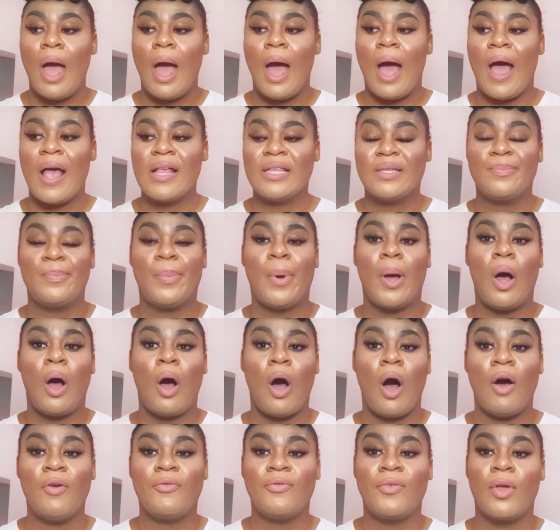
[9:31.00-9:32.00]
as
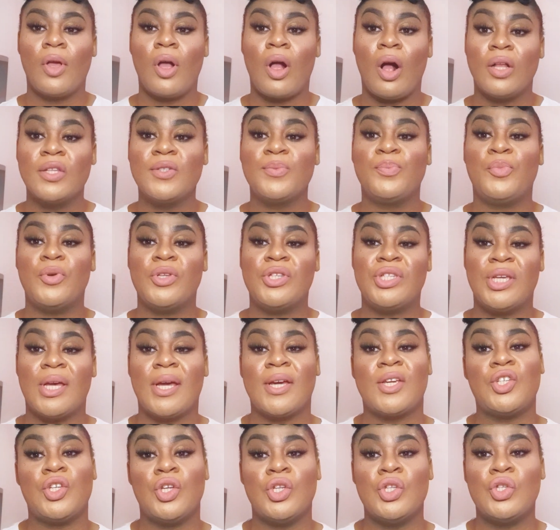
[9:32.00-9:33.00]
part of God's
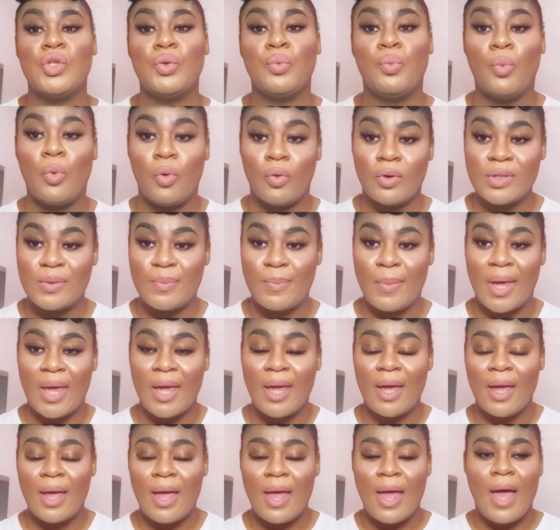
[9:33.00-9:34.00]
protection towards
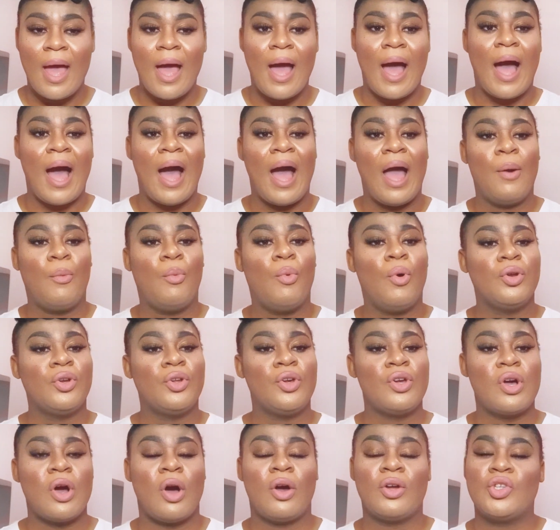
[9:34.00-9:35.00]
me. I
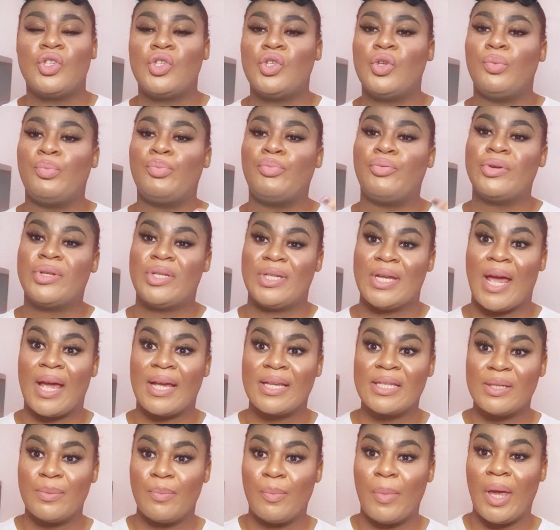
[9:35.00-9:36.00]
want God to
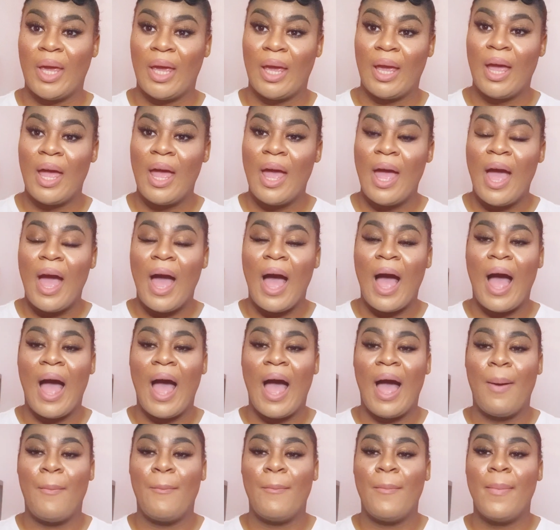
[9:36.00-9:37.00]
protect me.
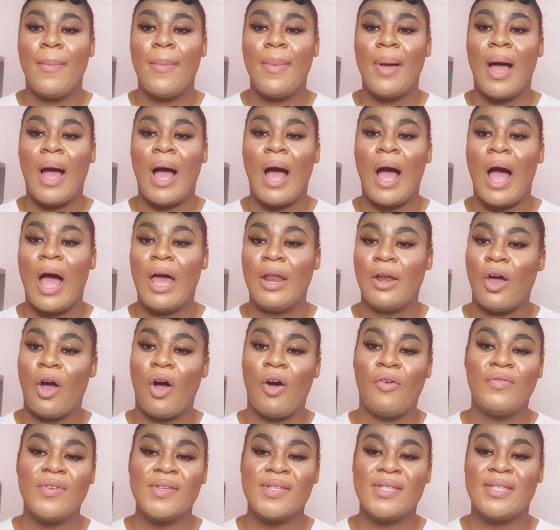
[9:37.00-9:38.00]
And
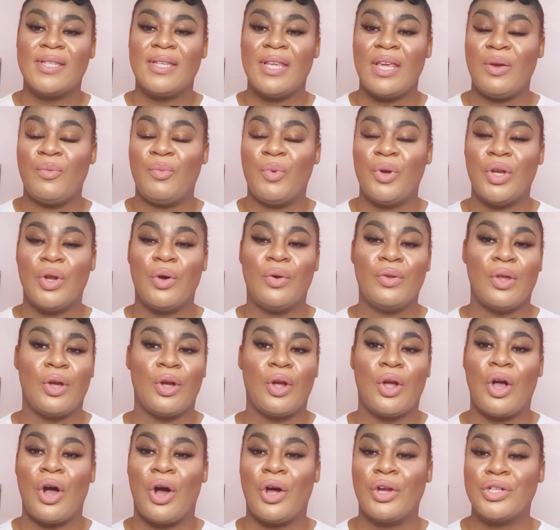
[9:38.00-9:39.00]
obviously we know
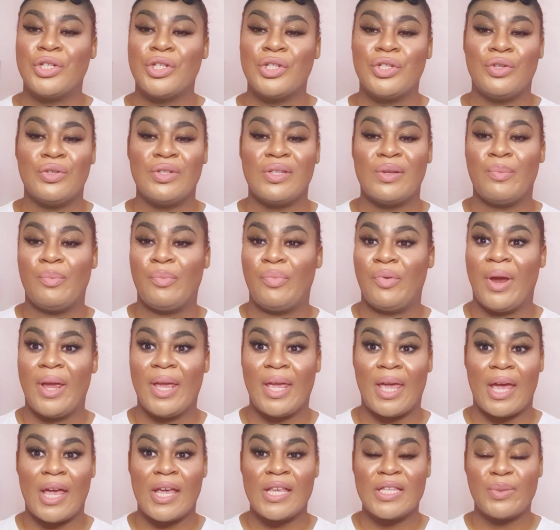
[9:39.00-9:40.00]
that God doesn't
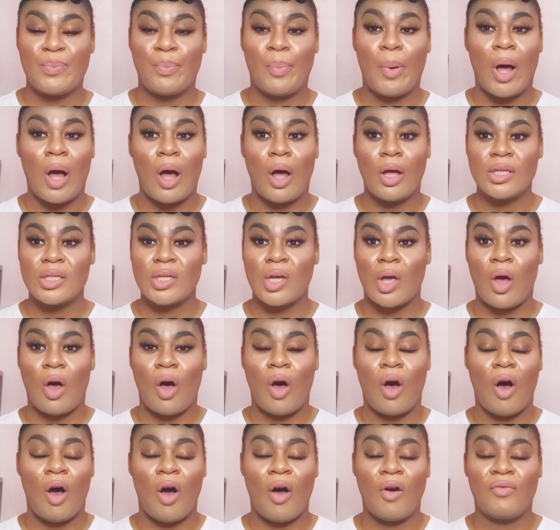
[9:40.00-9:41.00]
break his part
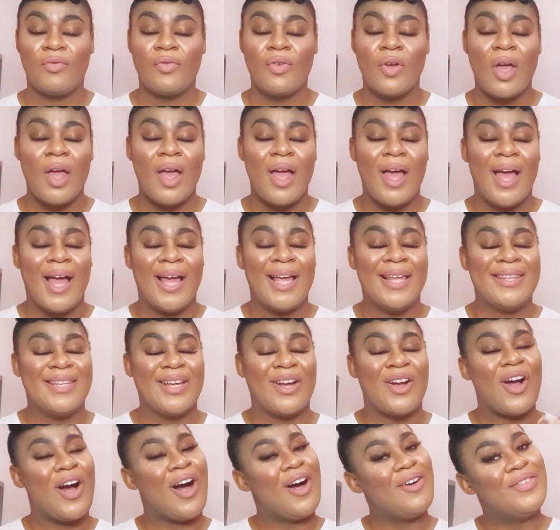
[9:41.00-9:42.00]
of the
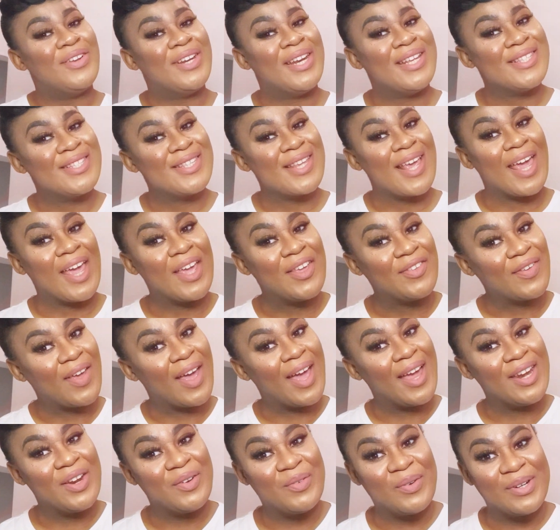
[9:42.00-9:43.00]
covenants. If
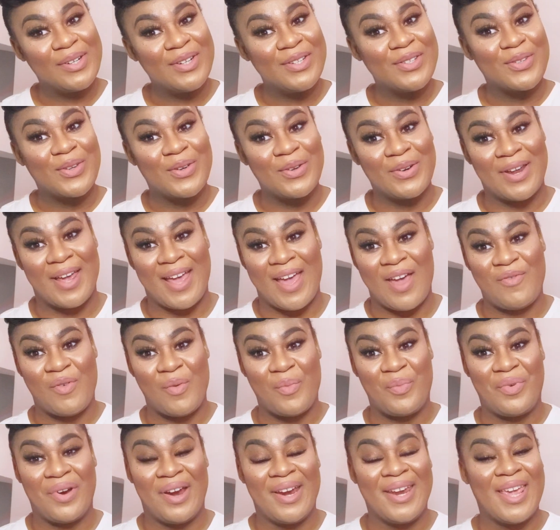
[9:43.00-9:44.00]
anyone is going to ever
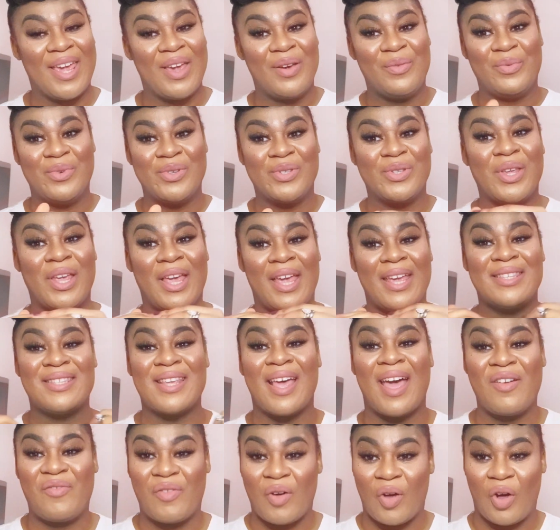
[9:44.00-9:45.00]
break it, it's
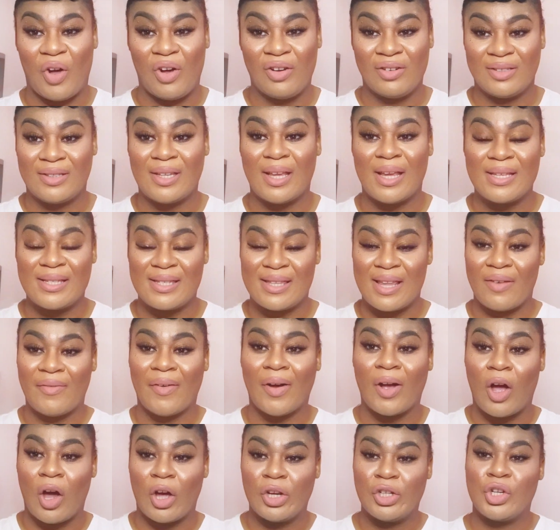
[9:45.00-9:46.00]
ever us. It's never
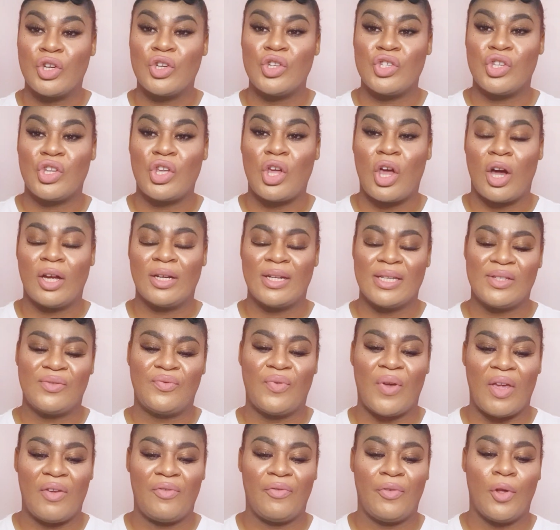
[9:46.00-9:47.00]
God, because God is
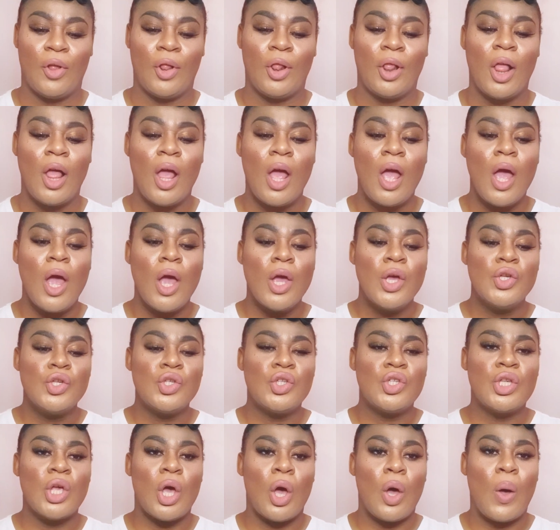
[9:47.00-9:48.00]
faithful.
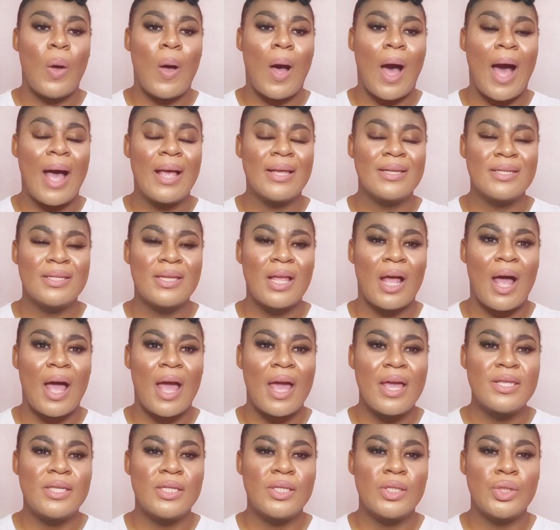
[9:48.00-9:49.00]
So I
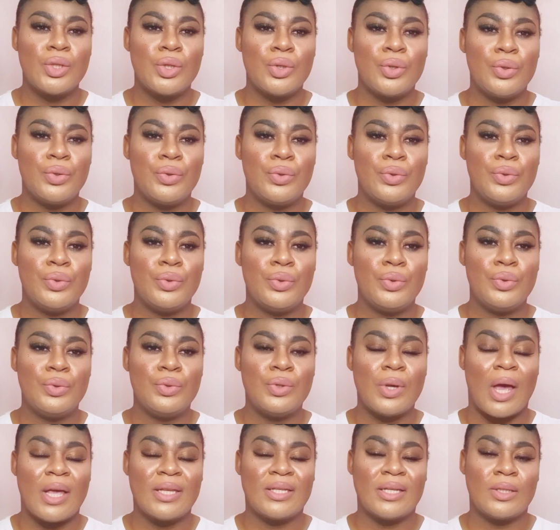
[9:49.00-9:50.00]
said
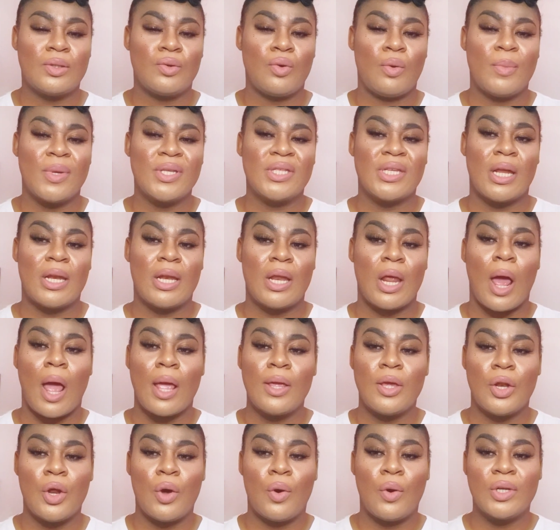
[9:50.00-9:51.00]
to him, I said,
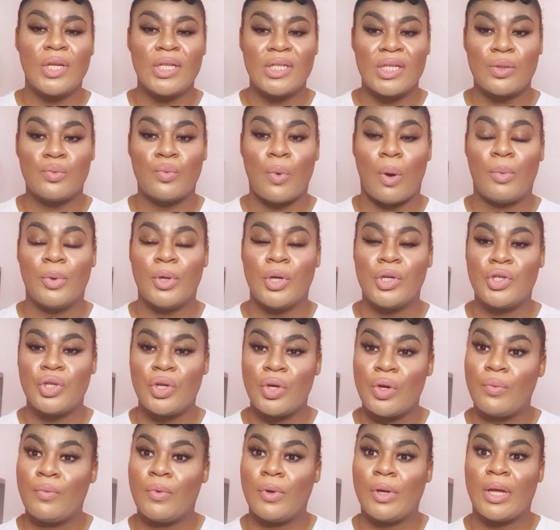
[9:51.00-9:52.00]
this is what I want to
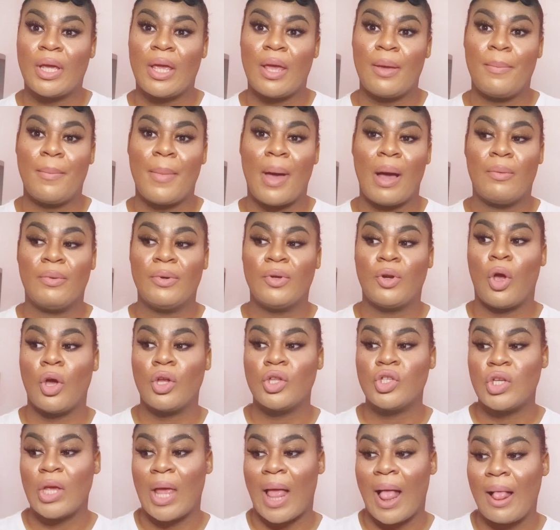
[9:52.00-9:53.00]
do. I want
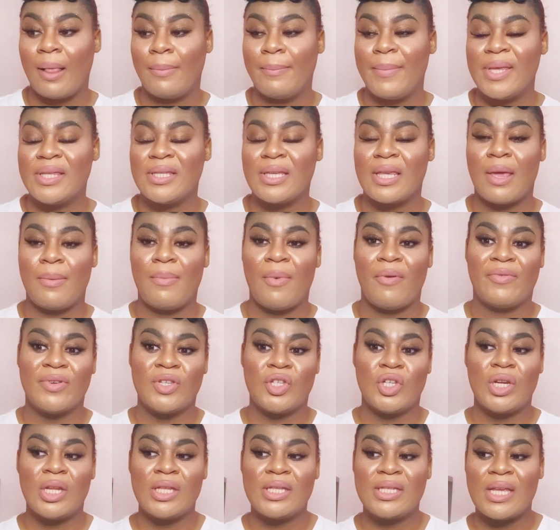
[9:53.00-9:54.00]
God to help me to keep my
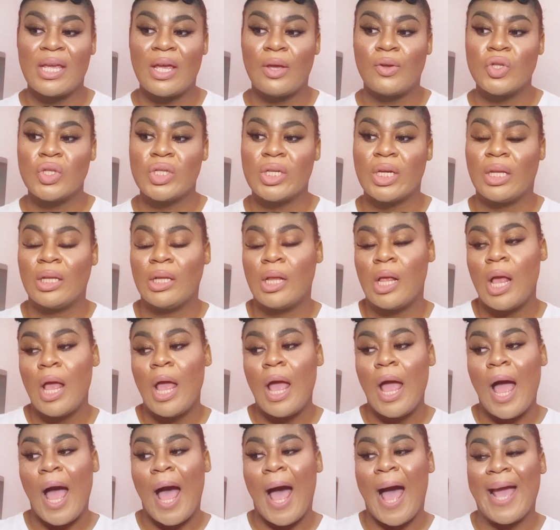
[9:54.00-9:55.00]
virginity until
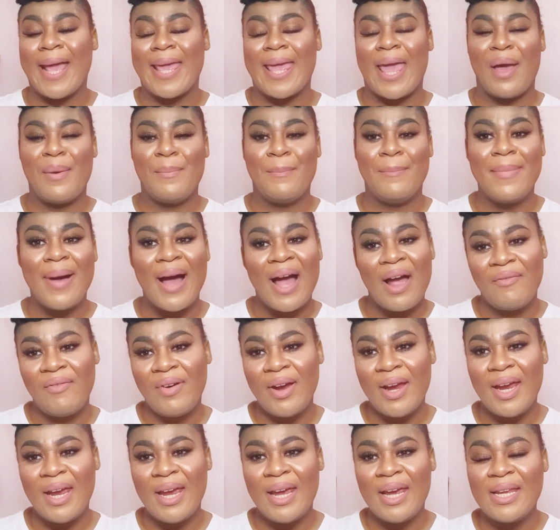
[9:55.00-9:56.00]
I get
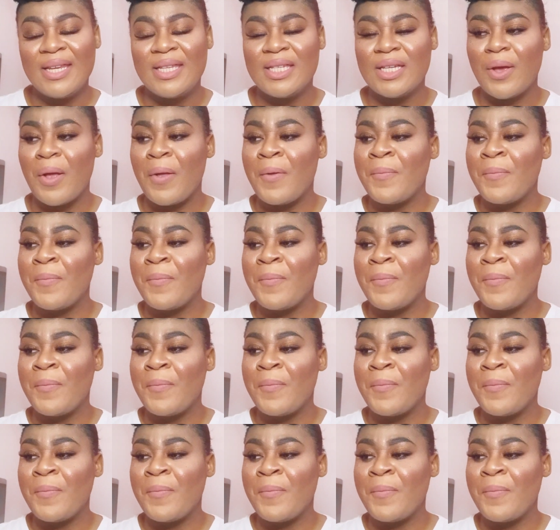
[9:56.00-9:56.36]
married.